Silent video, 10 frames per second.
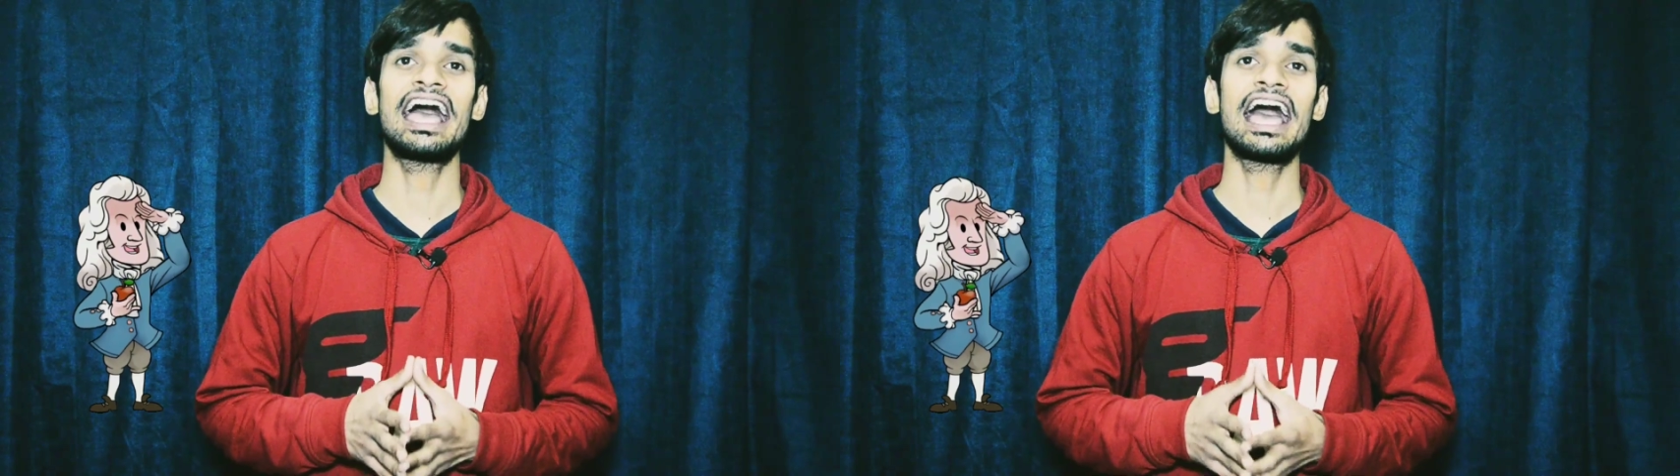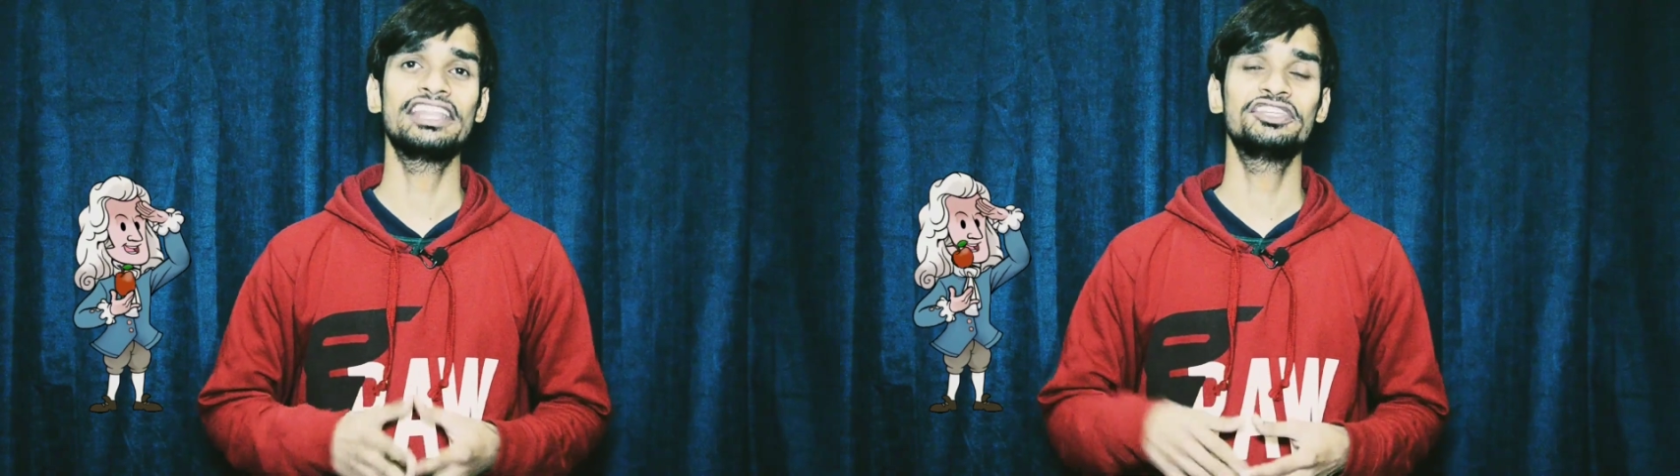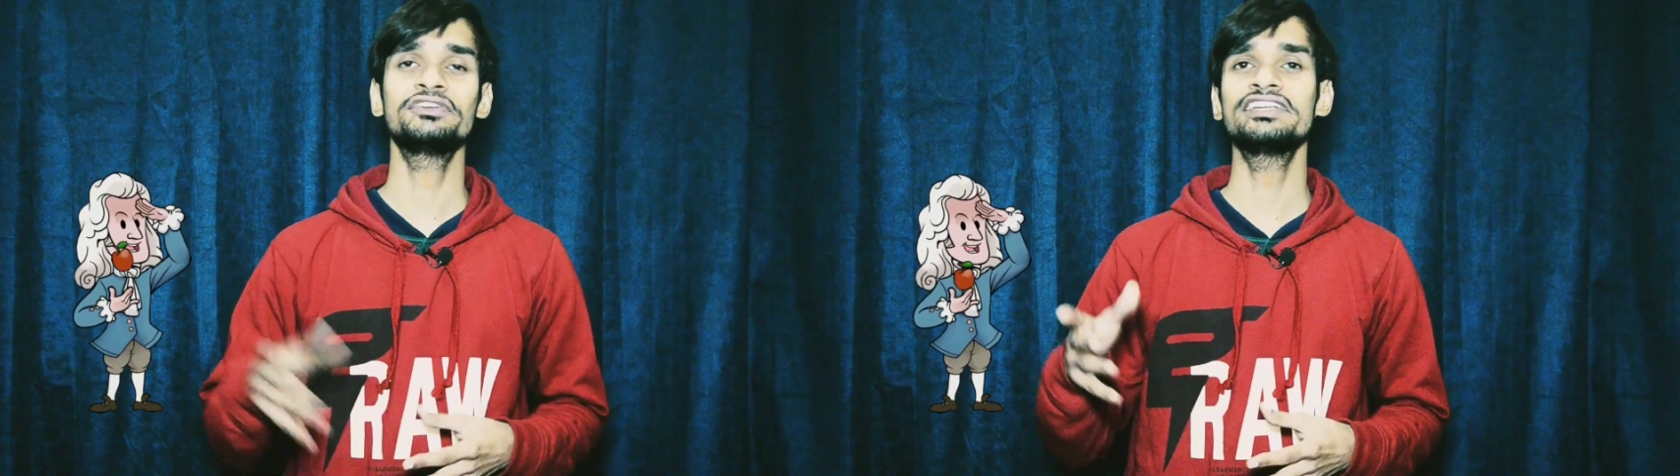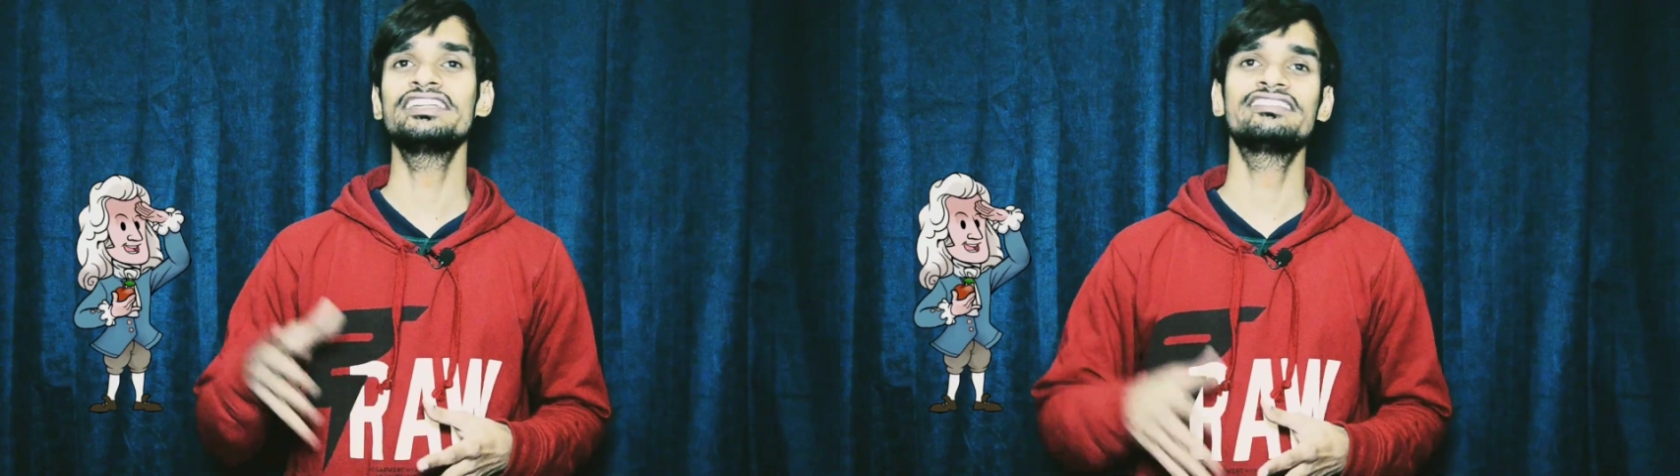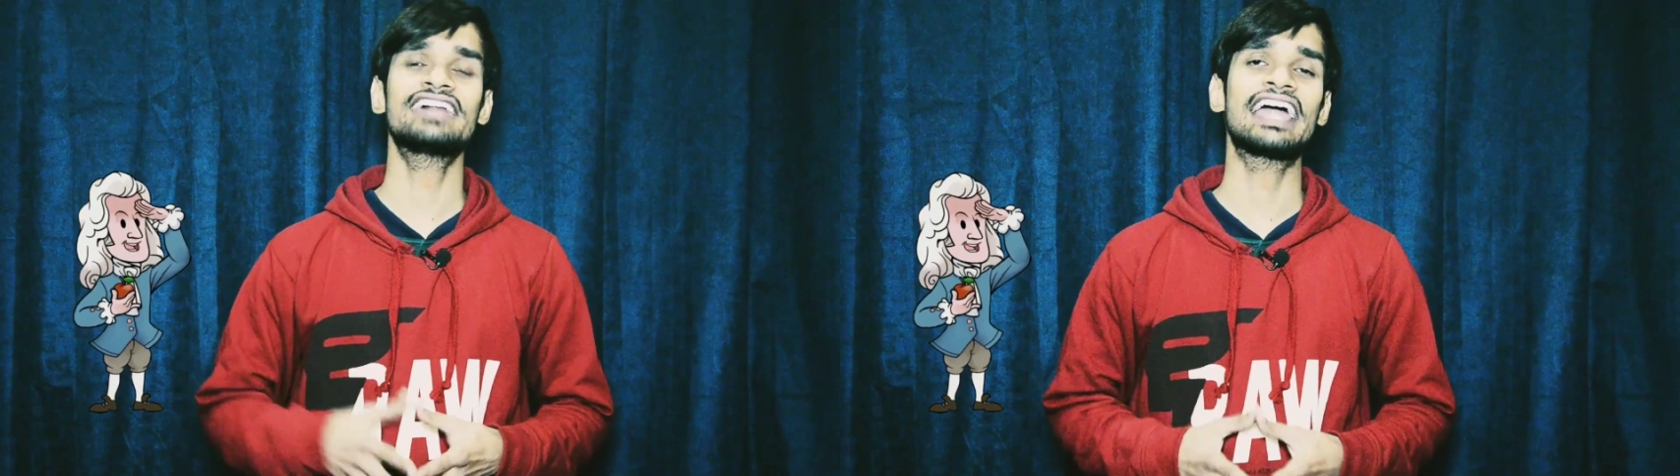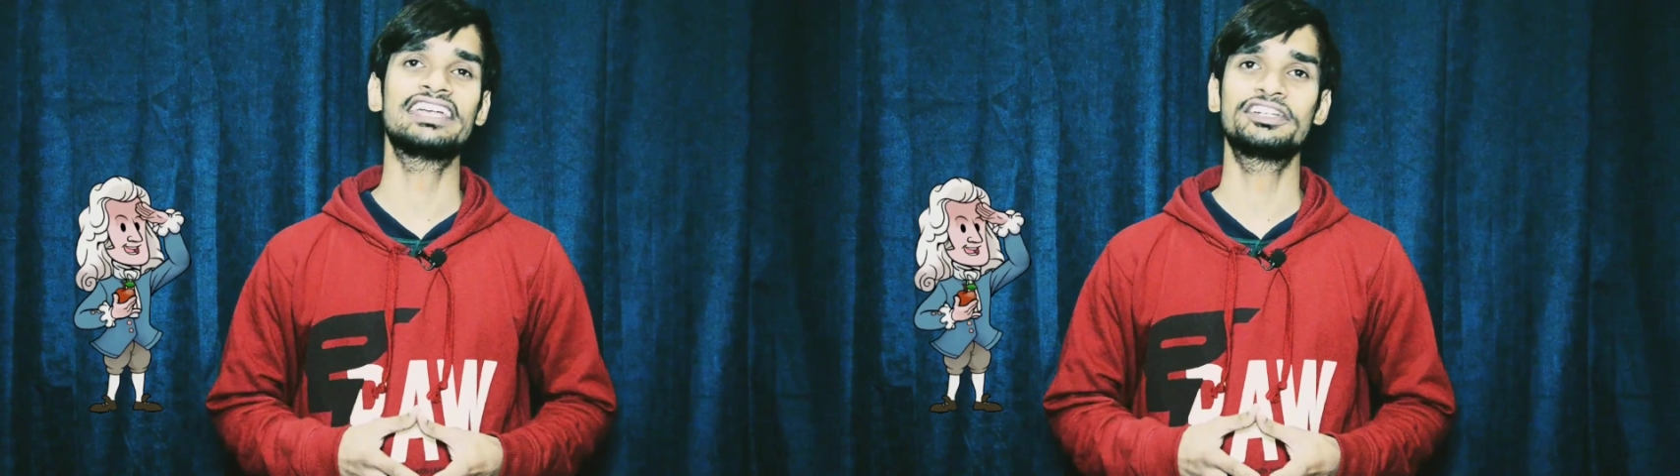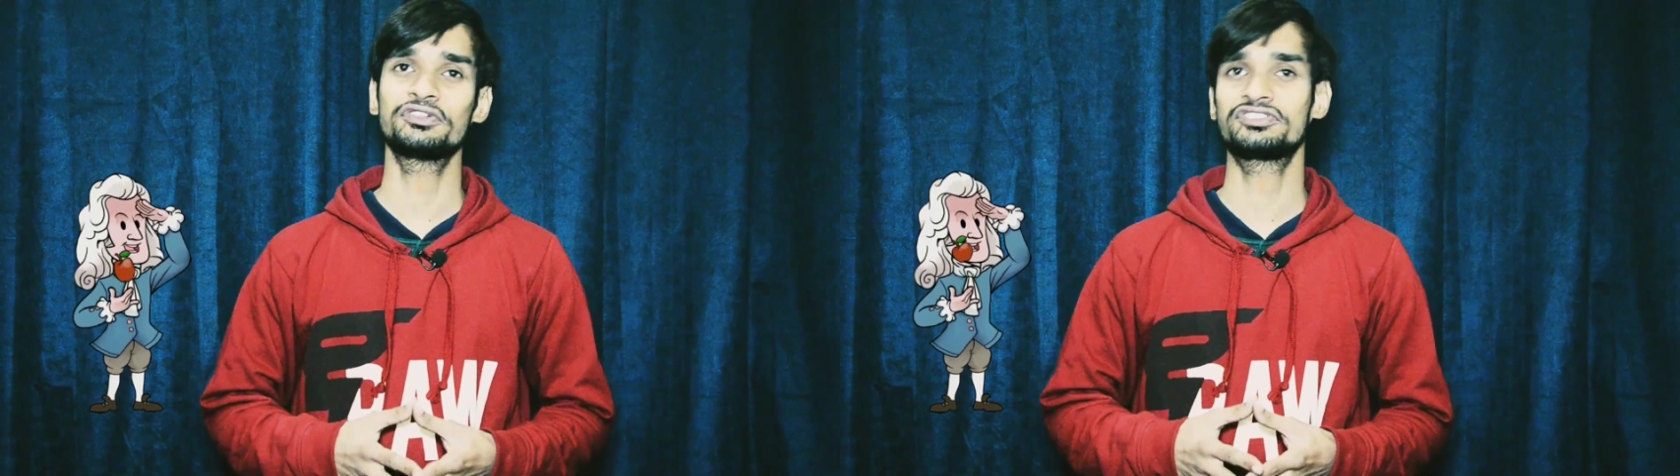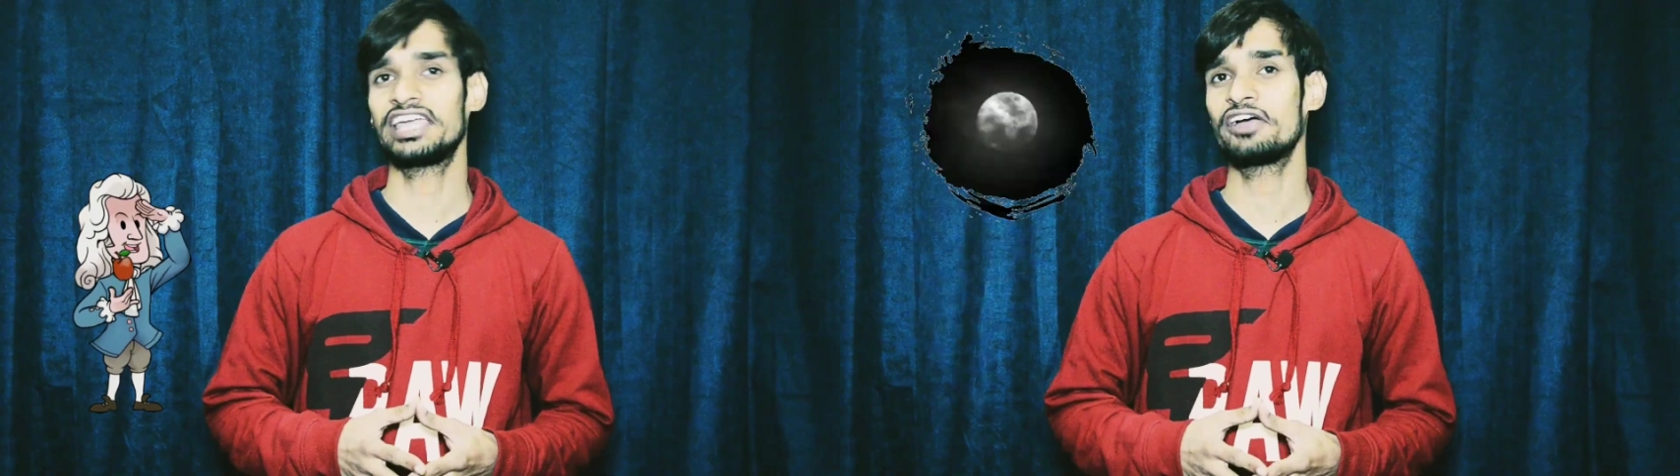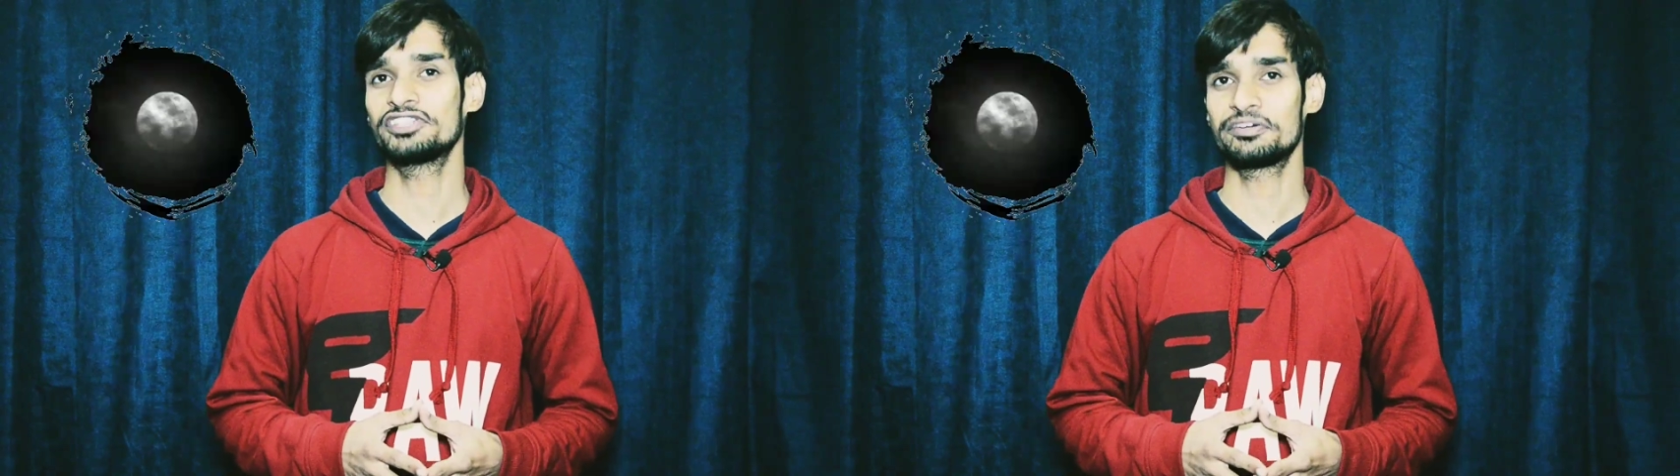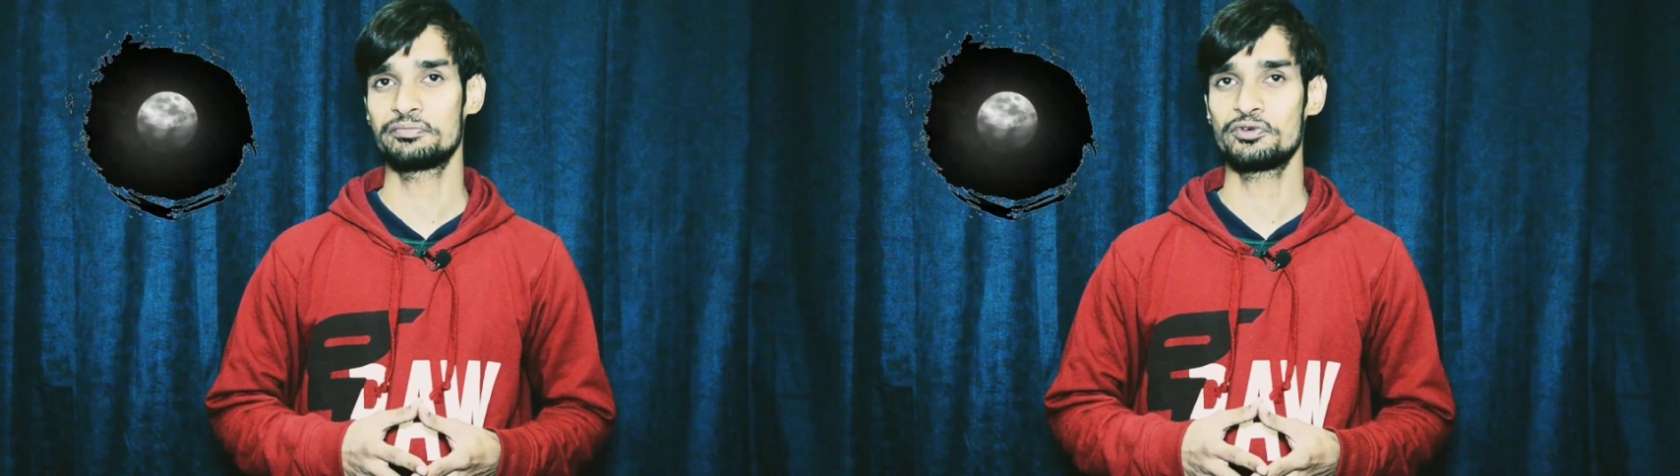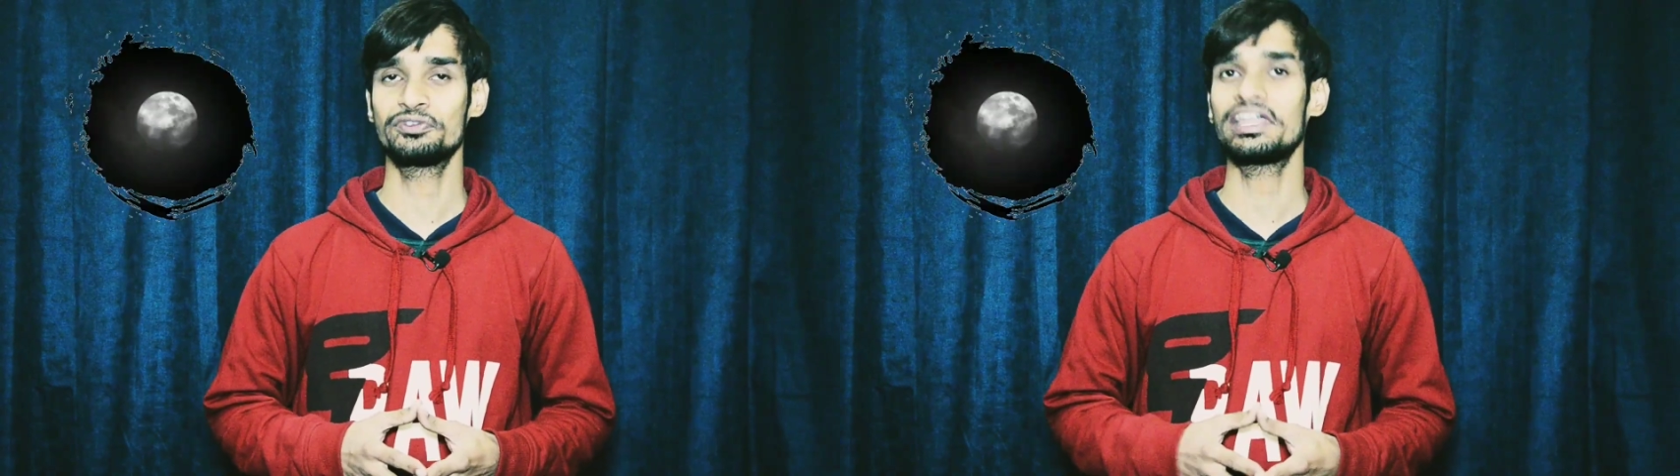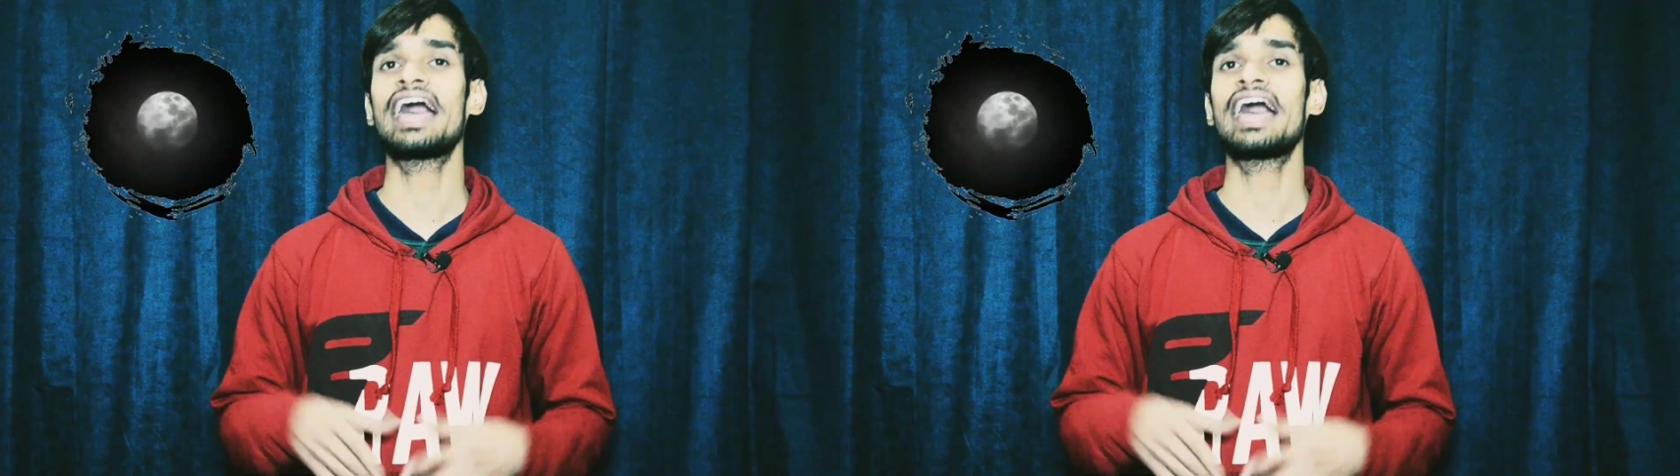and Newton decided to stay on the moon